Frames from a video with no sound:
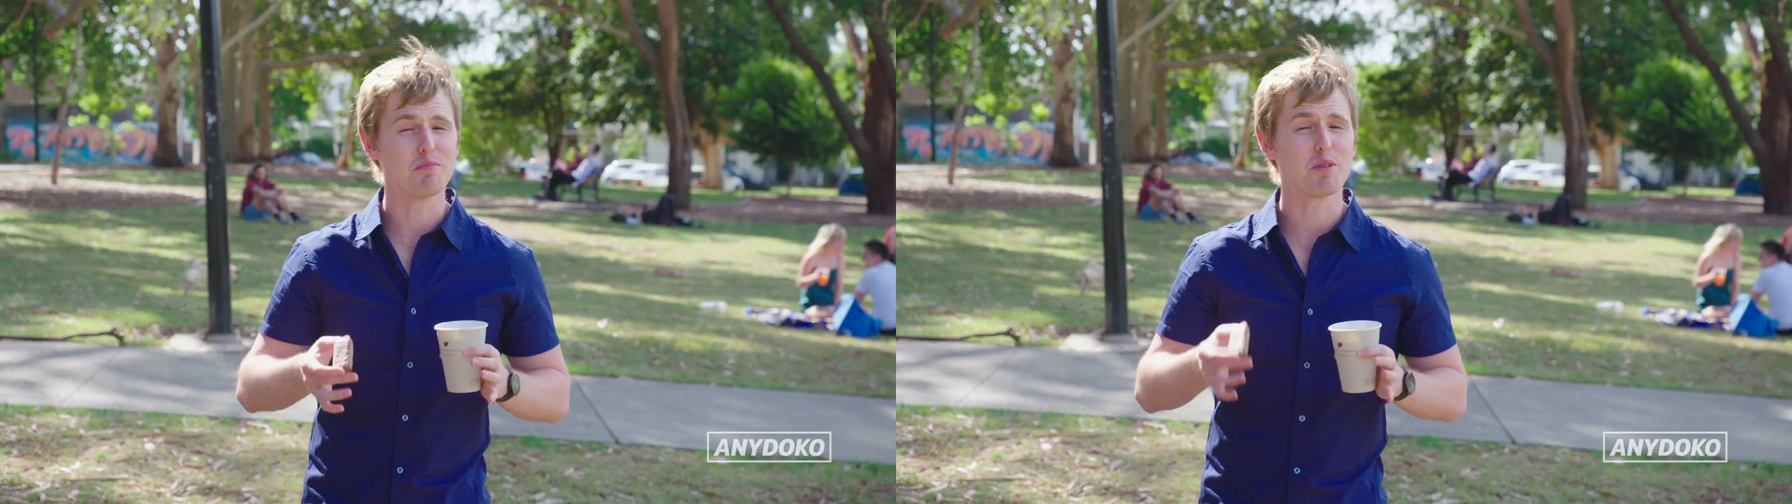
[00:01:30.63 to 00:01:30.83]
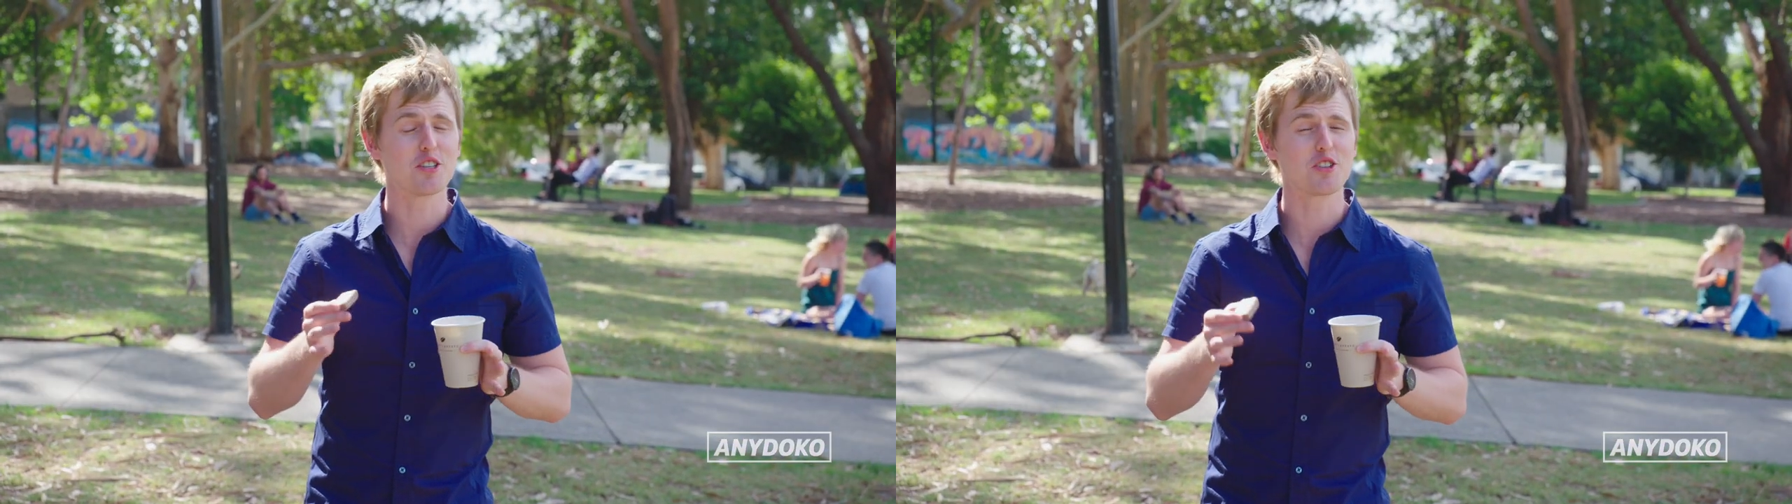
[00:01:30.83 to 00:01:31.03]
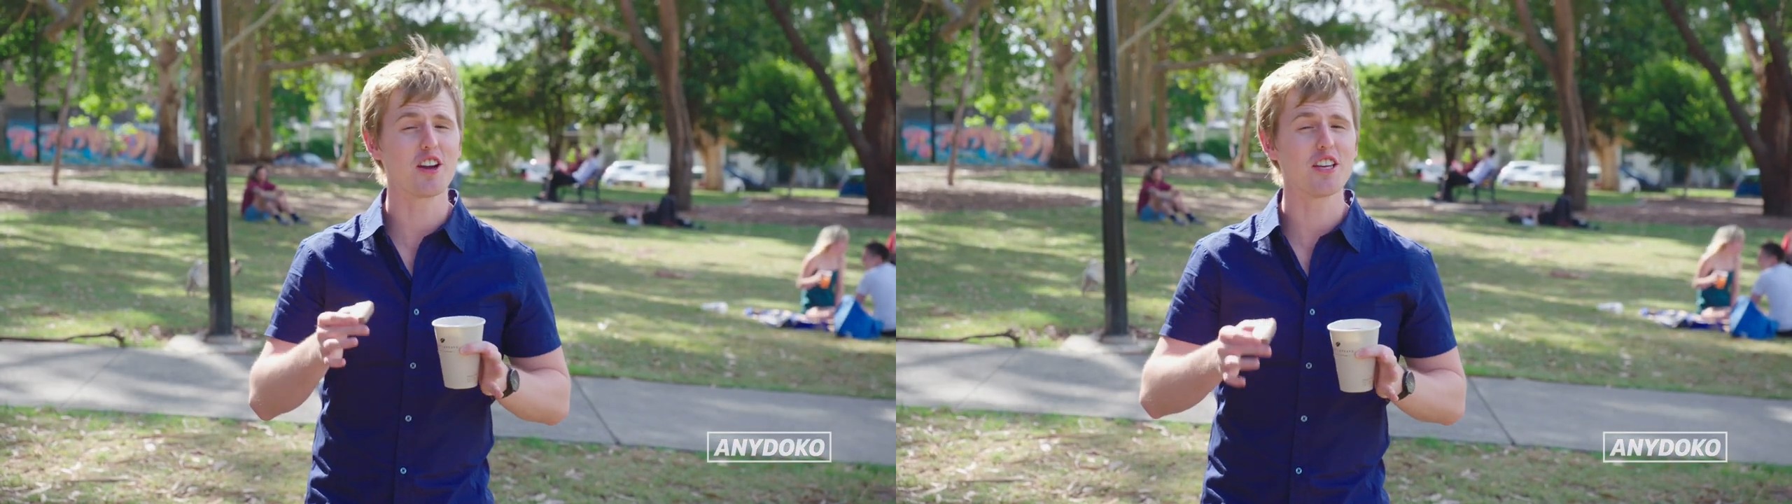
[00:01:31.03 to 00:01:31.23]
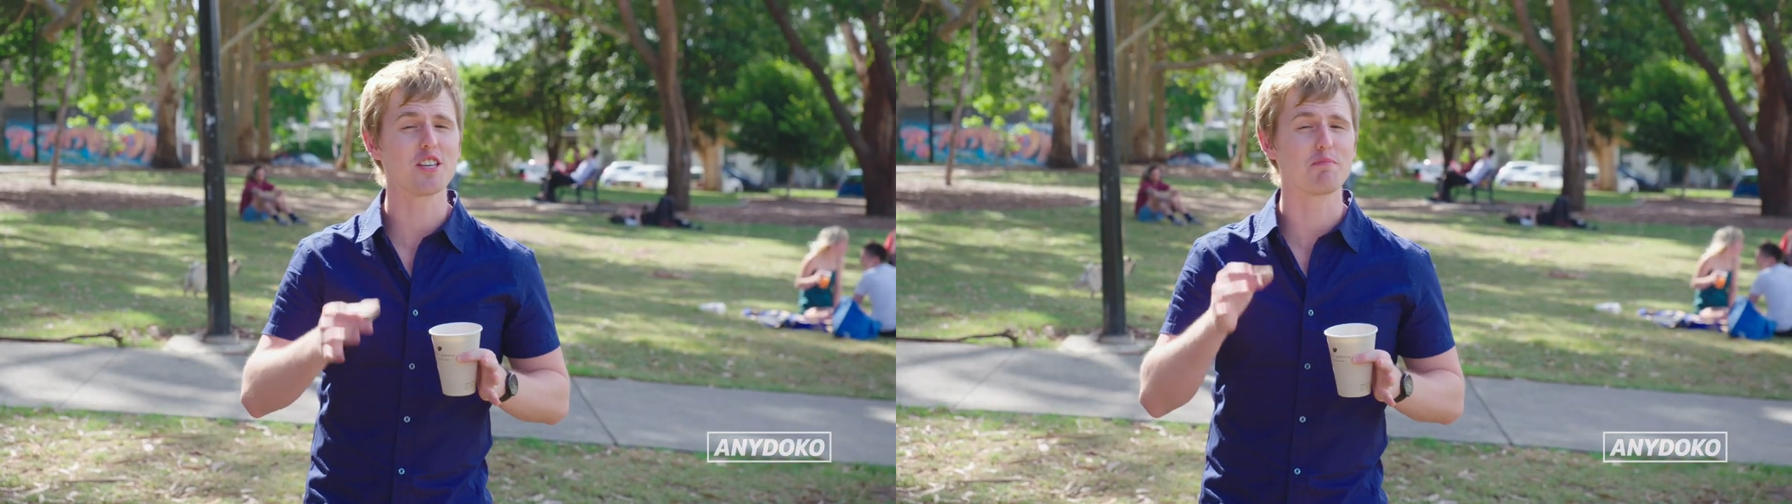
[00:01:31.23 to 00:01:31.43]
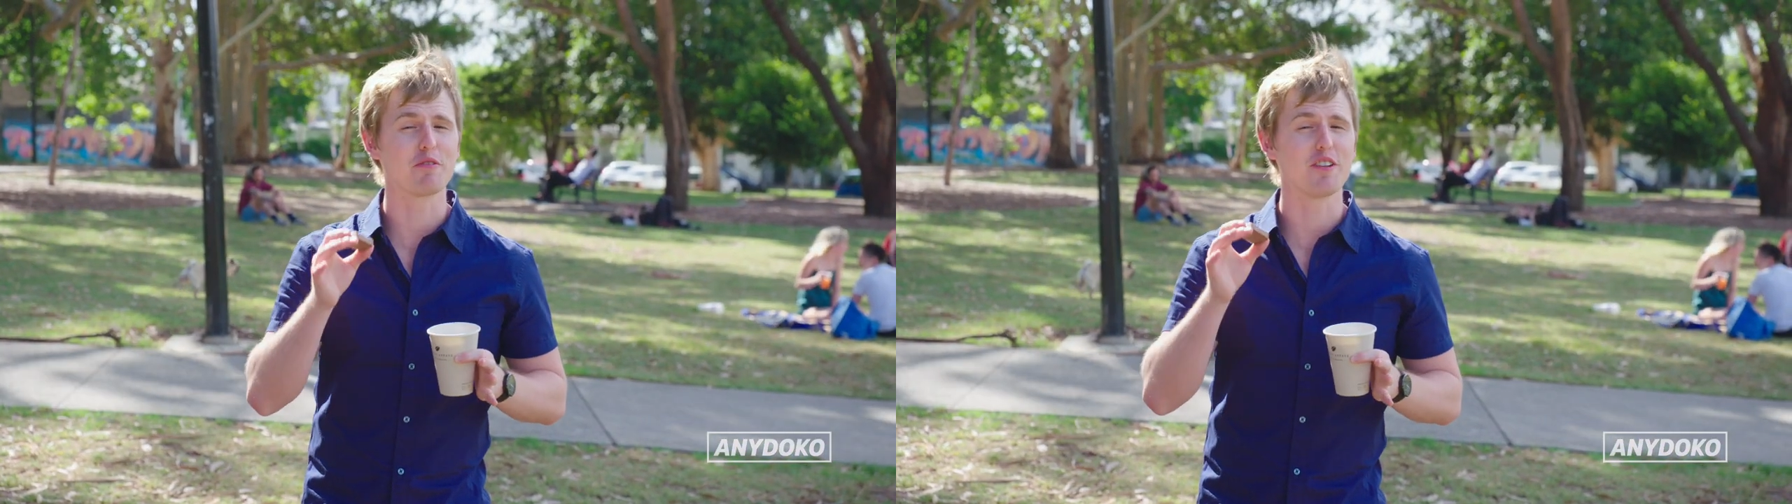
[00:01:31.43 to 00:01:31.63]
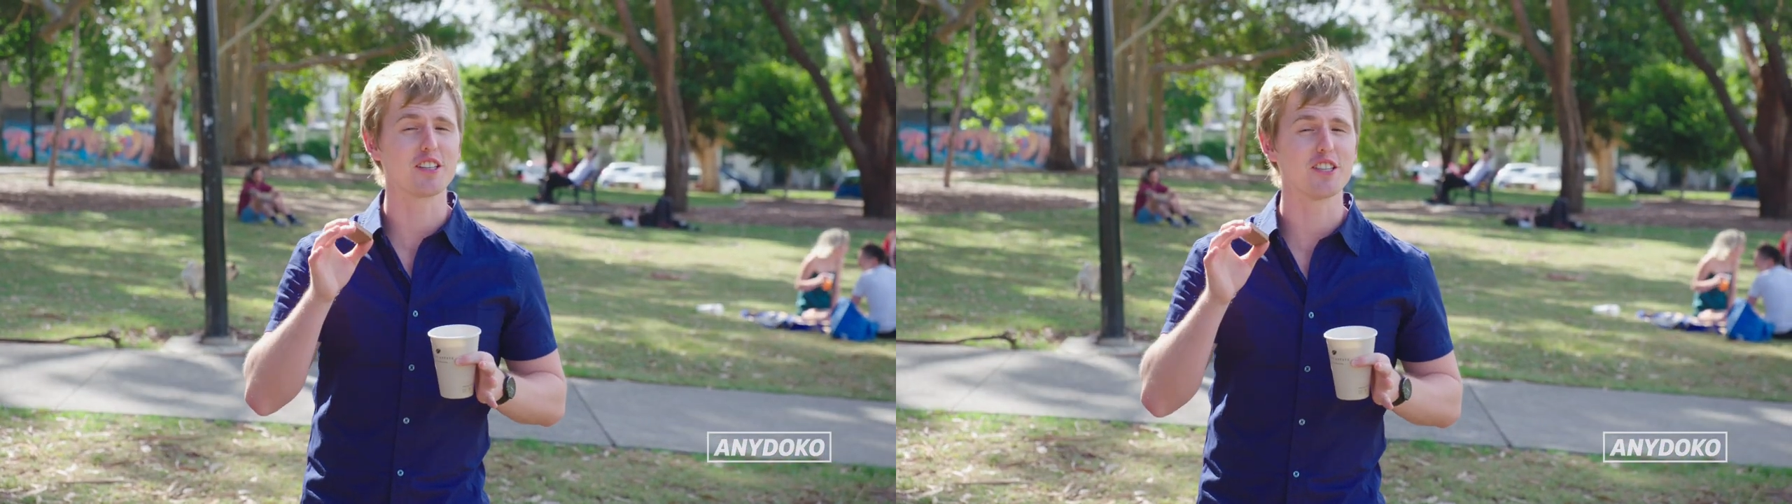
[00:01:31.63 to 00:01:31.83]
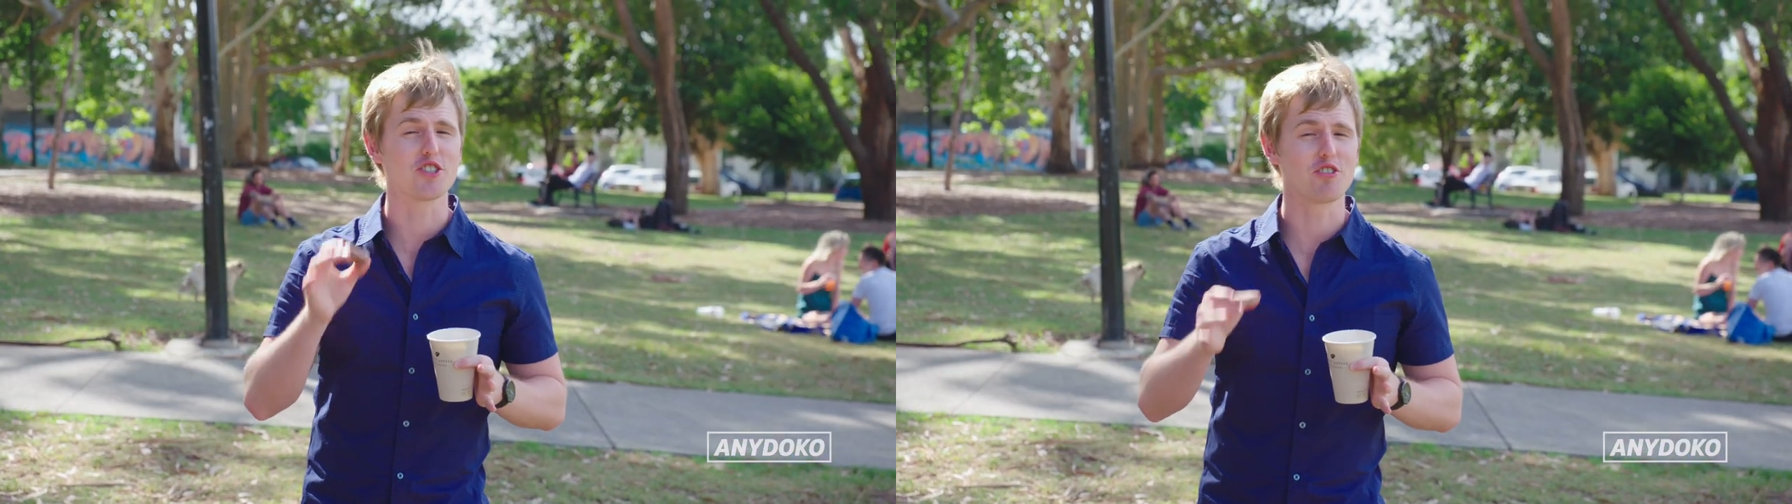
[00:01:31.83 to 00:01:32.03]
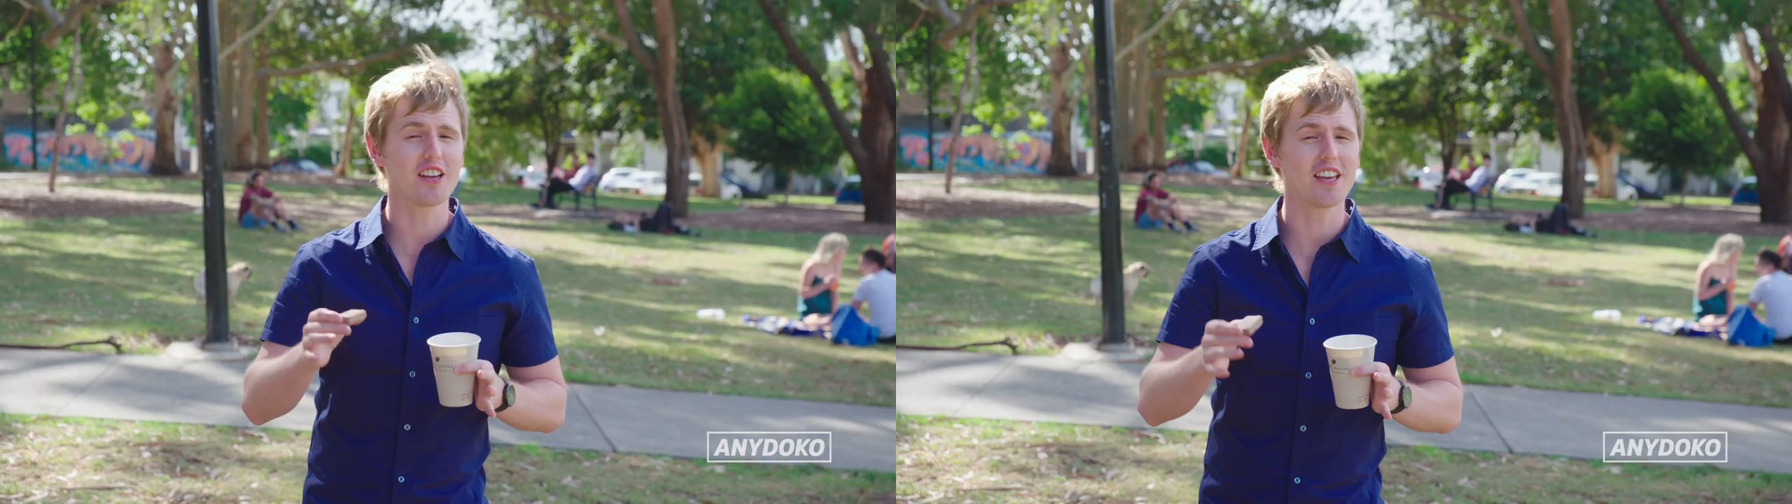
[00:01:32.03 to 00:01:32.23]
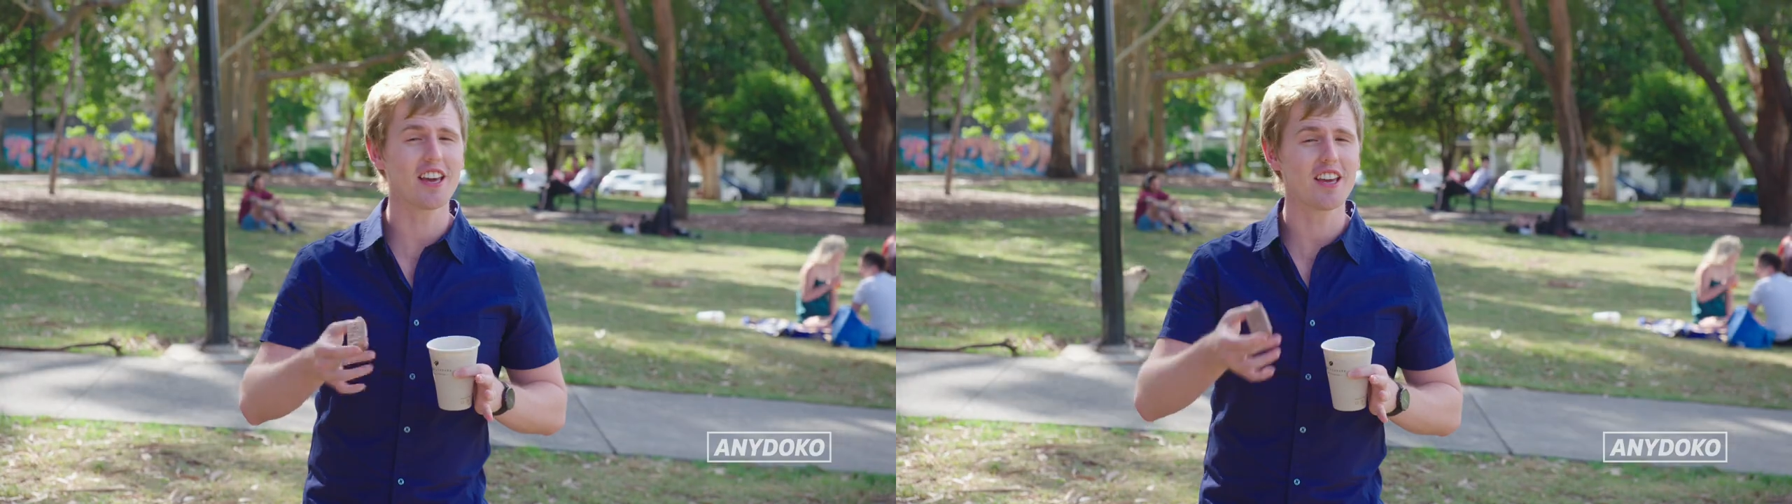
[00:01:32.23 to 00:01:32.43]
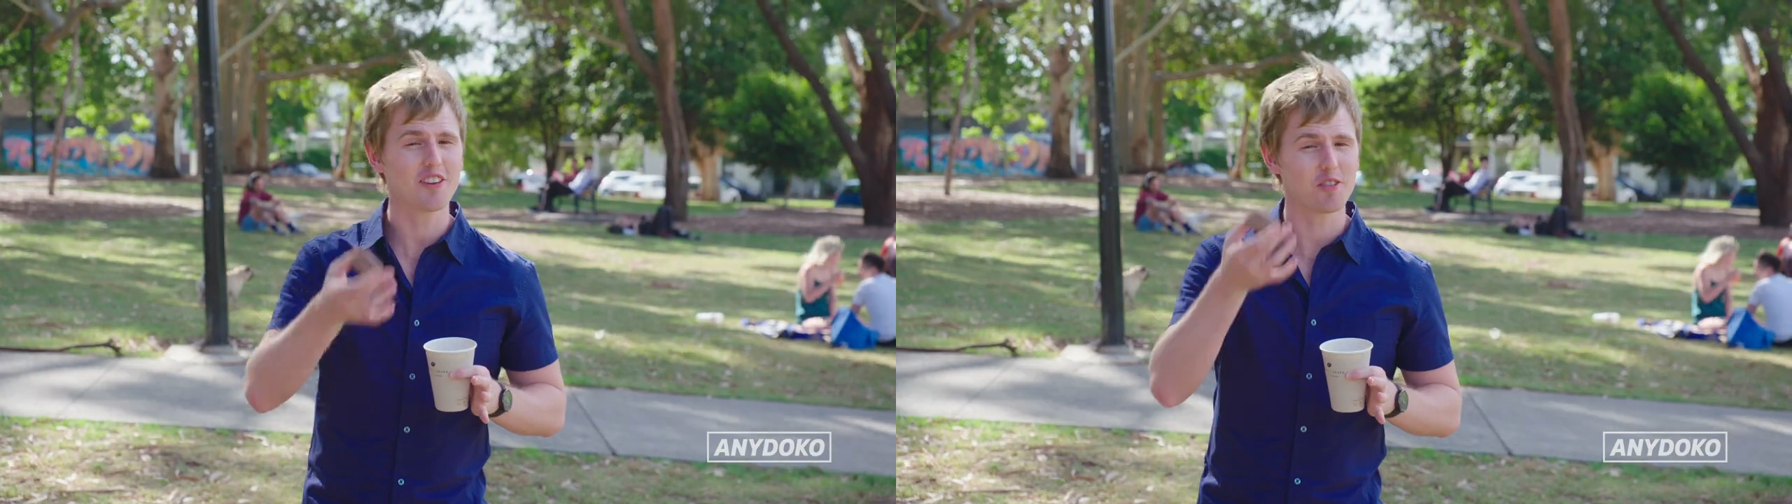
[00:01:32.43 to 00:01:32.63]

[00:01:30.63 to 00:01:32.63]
but Australians have perfected drinking it